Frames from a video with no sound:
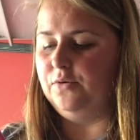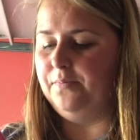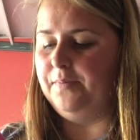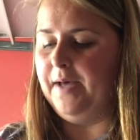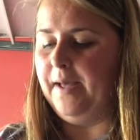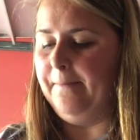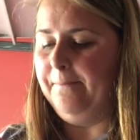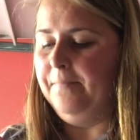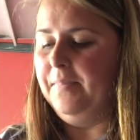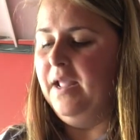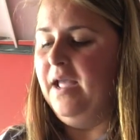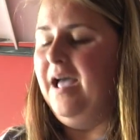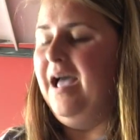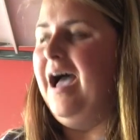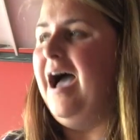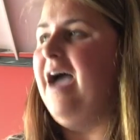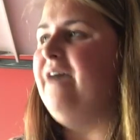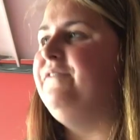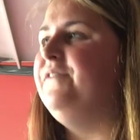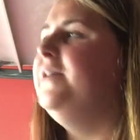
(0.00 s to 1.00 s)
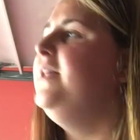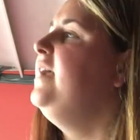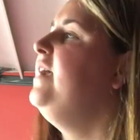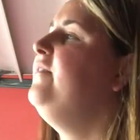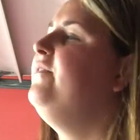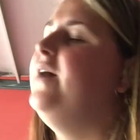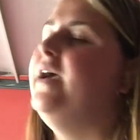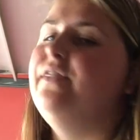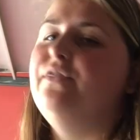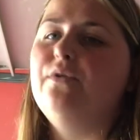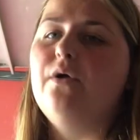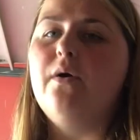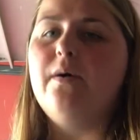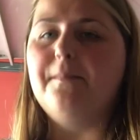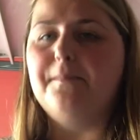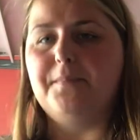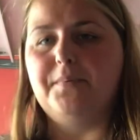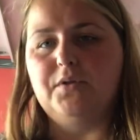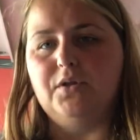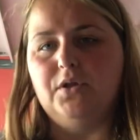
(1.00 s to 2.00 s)
But I feel like if I throw
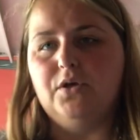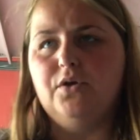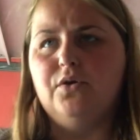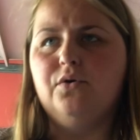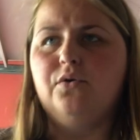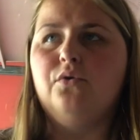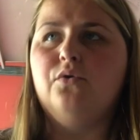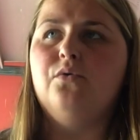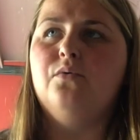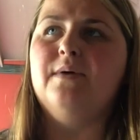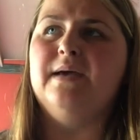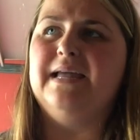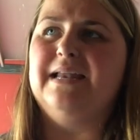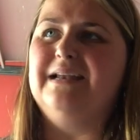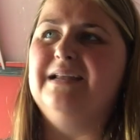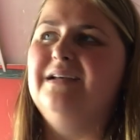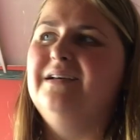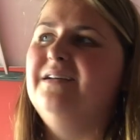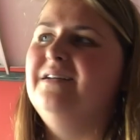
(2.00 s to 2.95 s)
in blue and